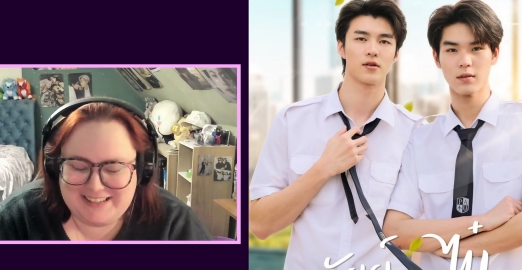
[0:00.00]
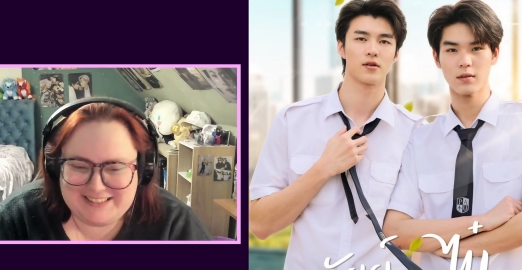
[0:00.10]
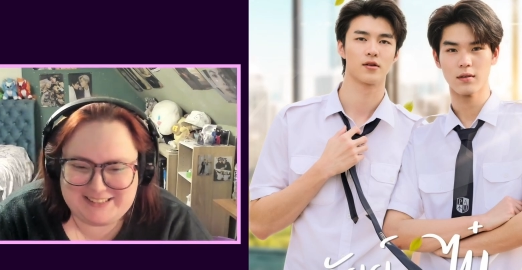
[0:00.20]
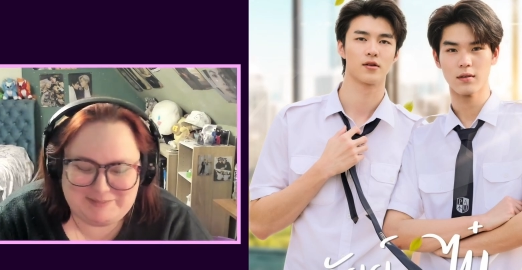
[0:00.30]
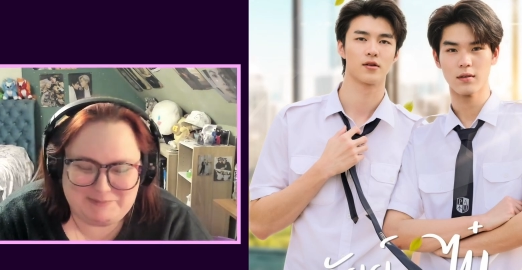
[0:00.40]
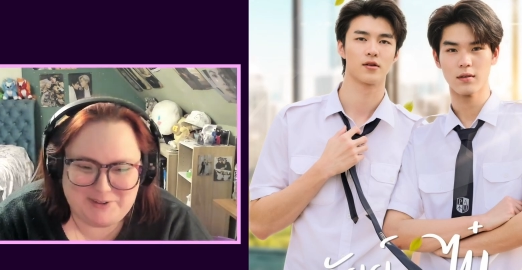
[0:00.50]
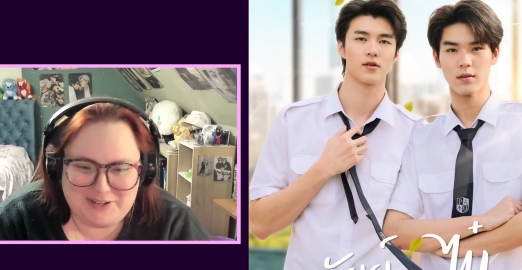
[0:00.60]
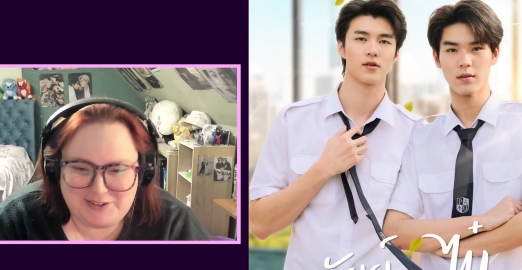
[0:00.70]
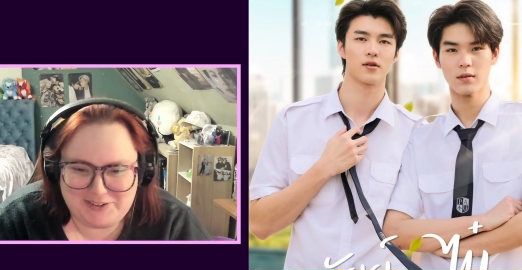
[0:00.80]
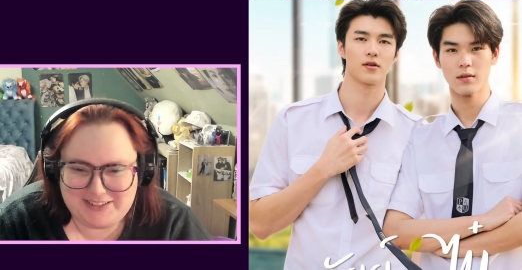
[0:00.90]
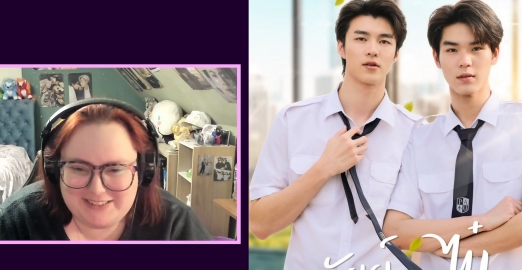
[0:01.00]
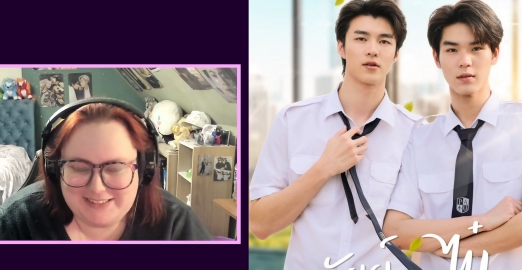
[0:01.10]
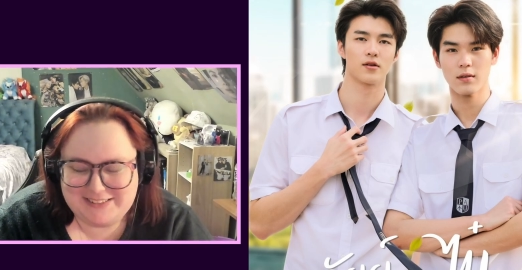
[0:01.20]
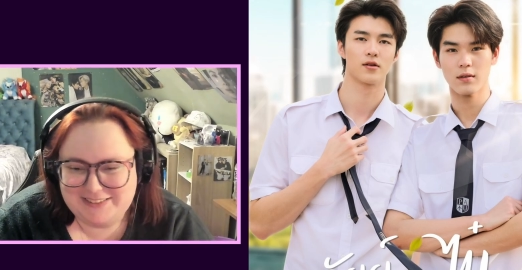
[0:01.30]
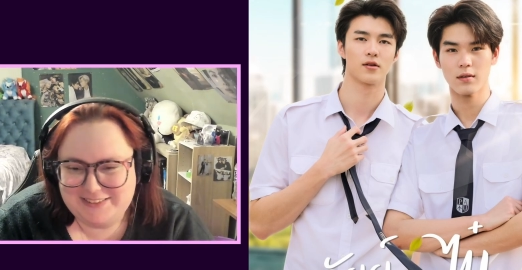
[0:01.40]
Speaker 1: gets the point
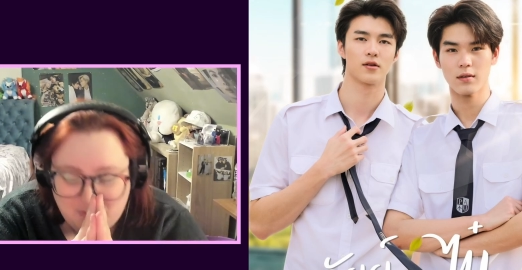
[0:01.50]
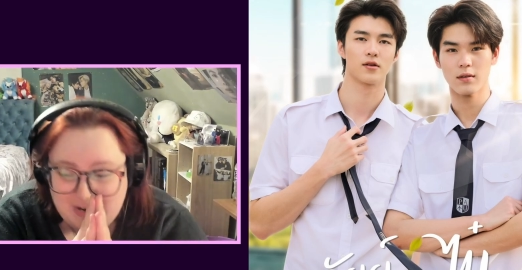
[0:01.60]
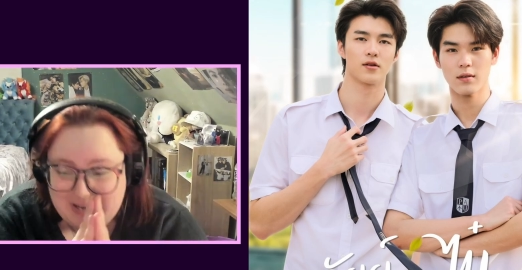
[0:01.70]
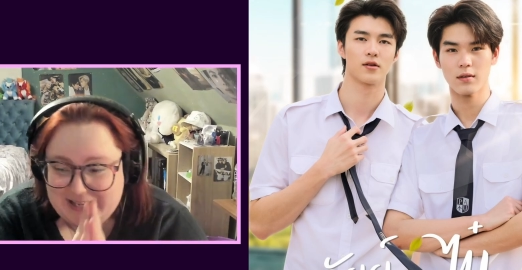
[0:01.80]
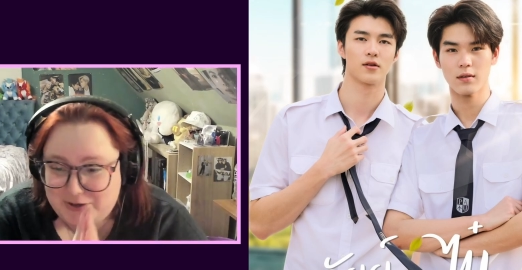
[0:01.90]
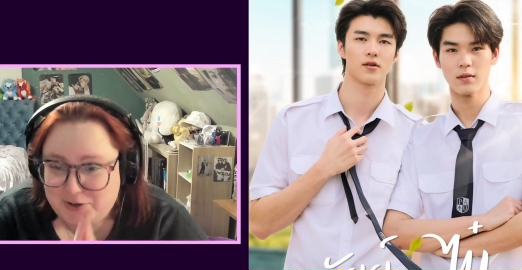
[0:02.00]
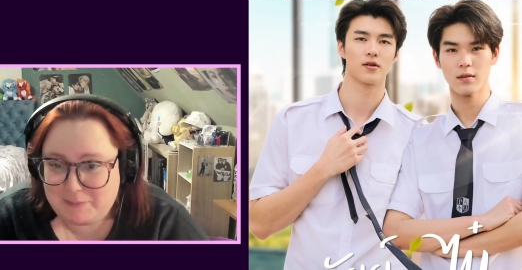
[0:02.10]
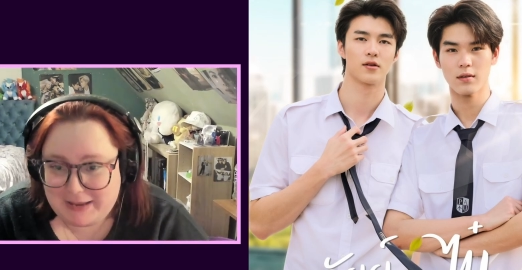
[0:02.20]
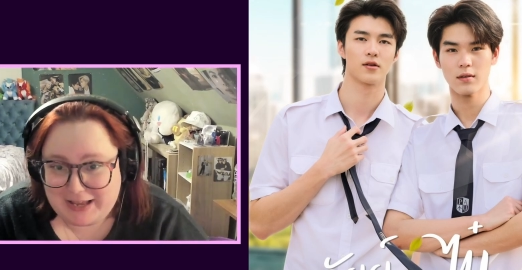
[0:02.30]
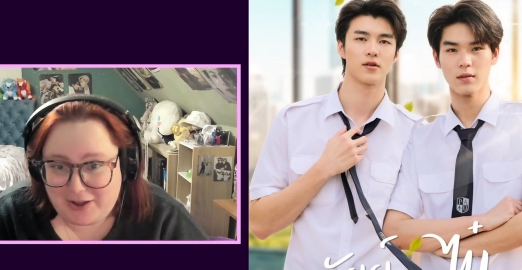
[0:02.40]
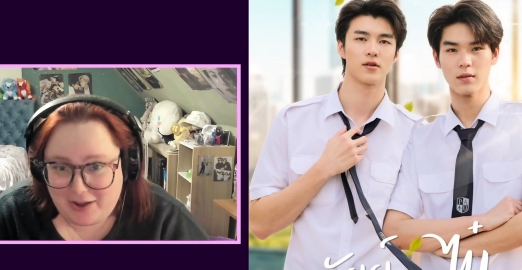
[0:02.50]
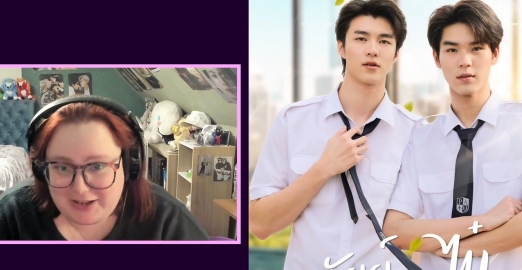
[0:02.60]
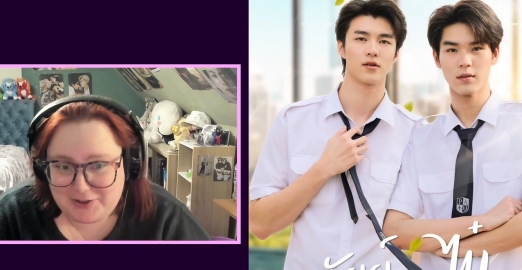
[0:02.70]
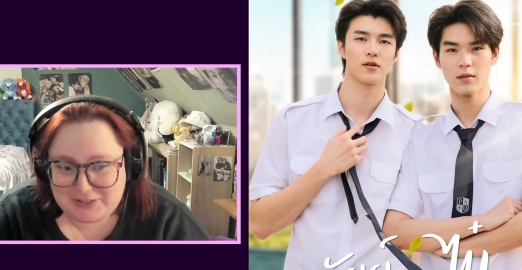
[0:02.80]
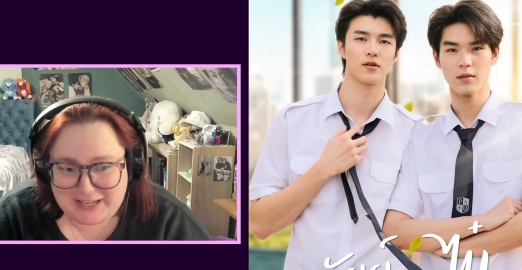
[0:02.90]
across. Really, you can make
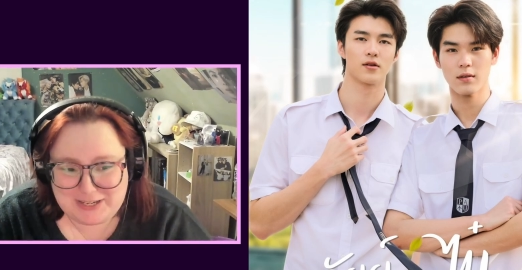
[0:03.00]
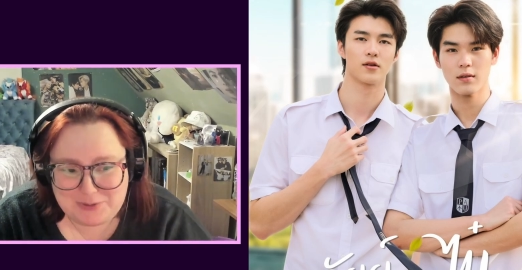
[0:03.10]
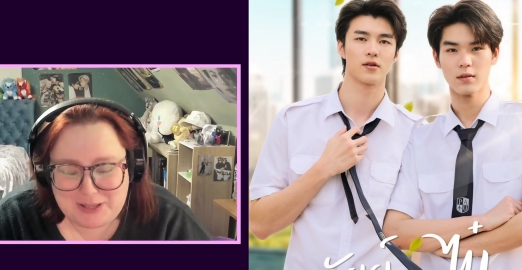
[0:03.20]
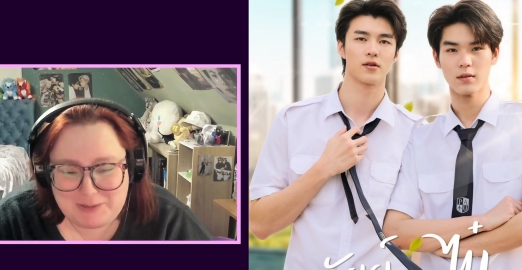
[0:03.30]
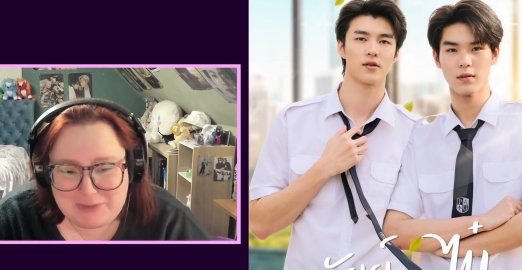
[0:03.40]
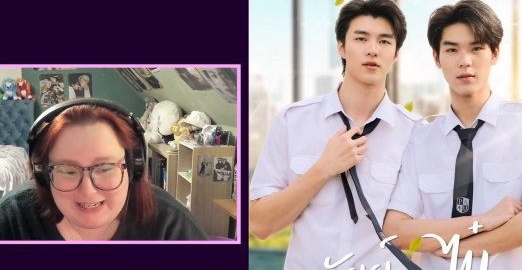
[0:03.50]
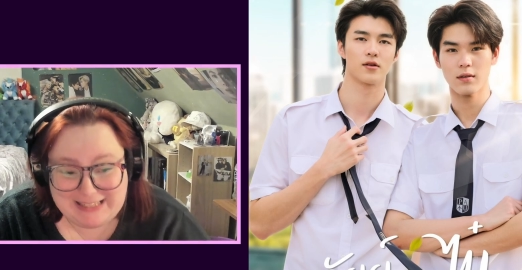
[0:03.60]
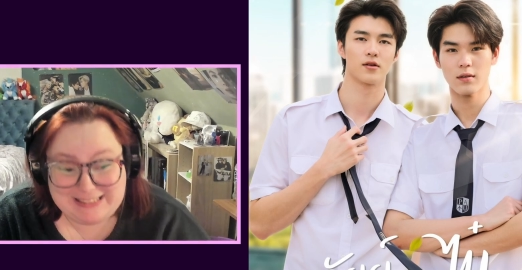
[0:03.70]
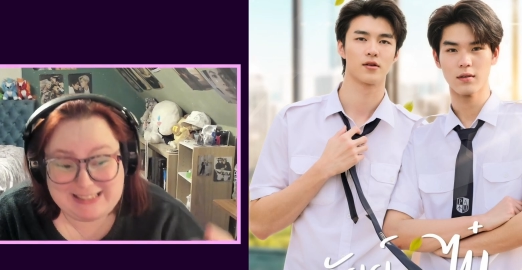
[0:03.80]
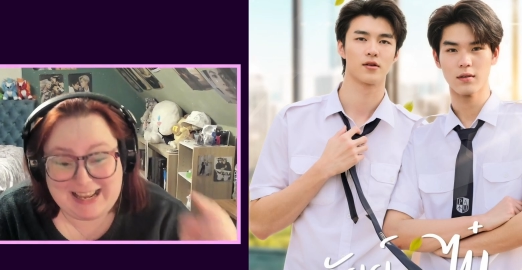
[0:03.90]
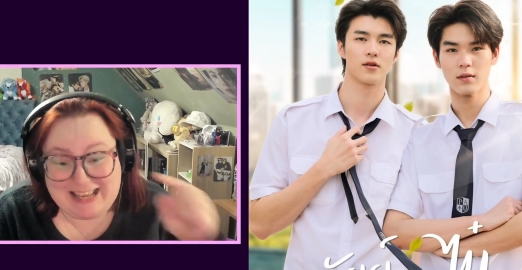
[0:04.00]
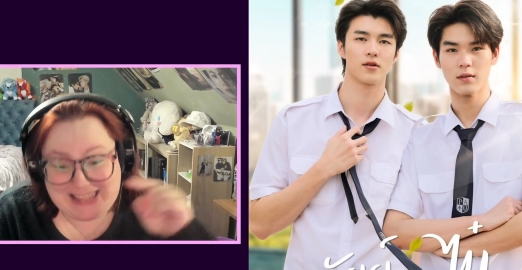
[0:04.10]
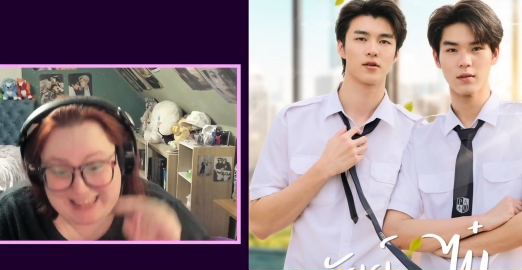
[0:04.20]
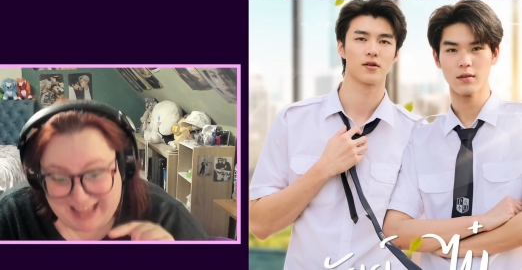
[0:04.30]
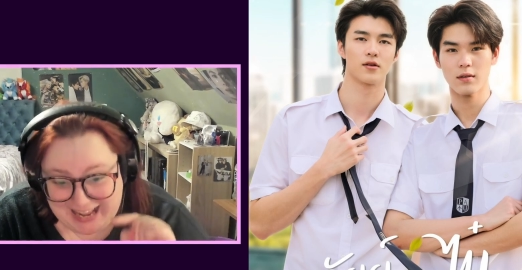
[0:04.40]
eye contact with him when he's
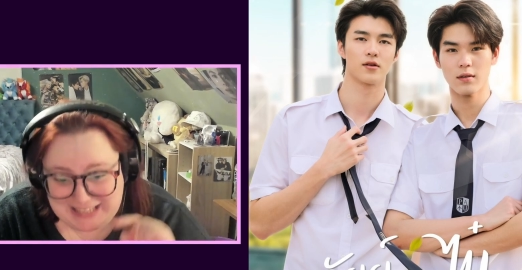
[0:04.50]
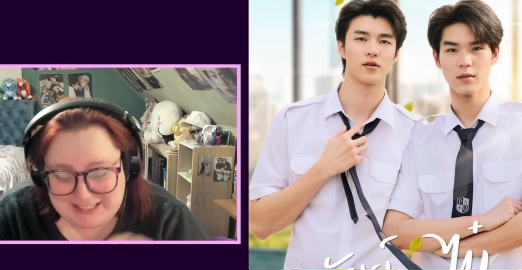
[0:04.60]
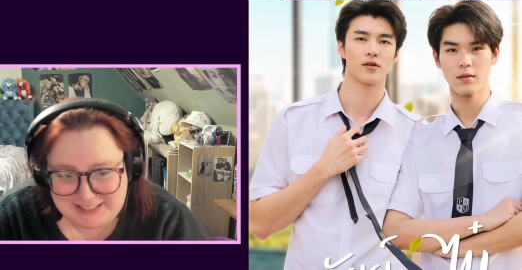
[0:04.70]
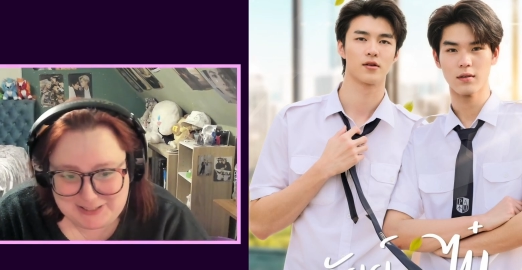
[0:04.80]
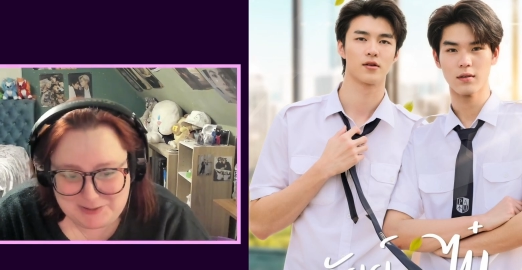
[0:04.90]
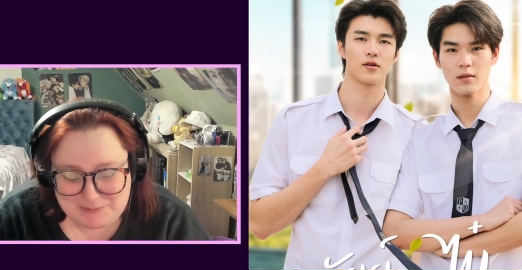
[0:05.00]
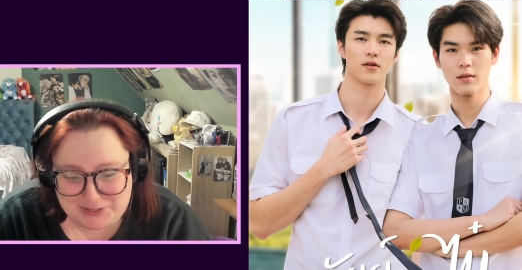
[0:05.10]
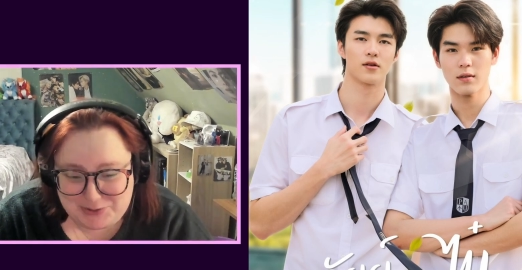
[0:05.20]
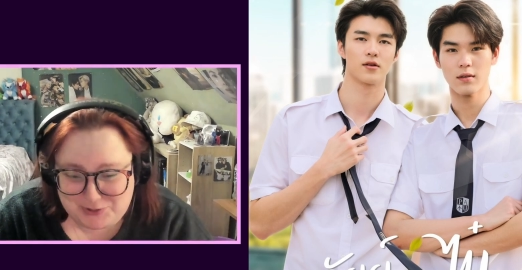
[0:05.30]
saying that to you, but you